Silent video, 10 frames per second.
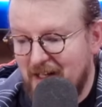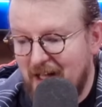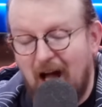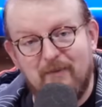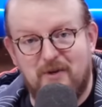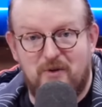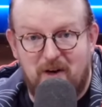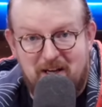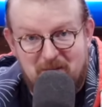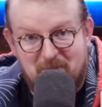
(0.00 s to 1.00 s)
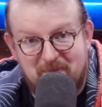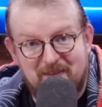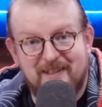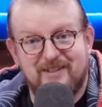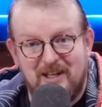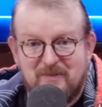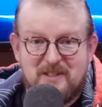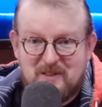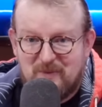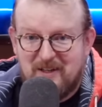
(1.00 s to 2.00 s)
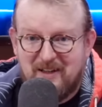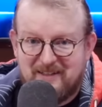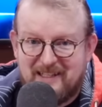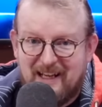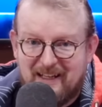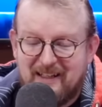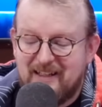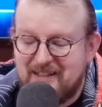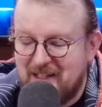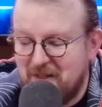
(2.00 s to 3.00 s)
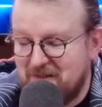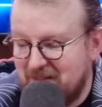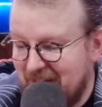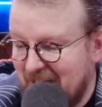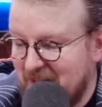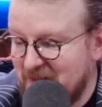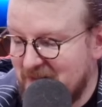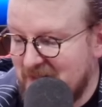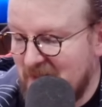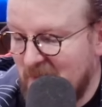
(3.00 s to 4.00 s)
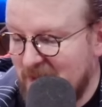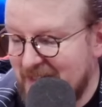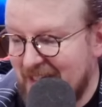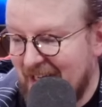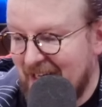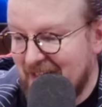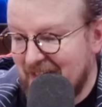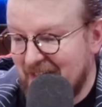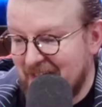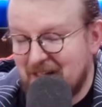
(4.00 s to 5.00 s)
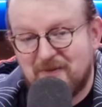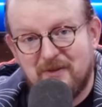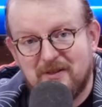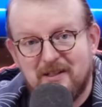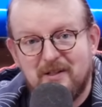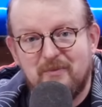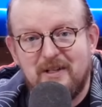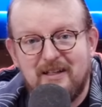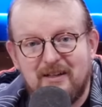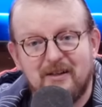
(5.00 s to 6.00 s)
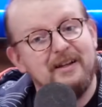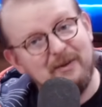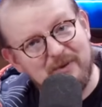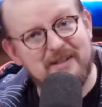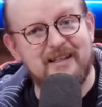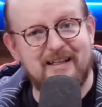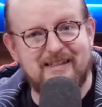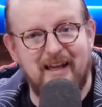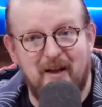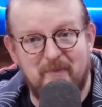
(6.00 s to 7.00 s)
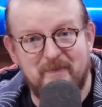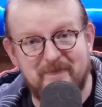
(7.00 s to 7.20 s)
I've been Graham. James has been on tech. Shoutouts to the editors as always, and thanks for being here. We'll see you next time.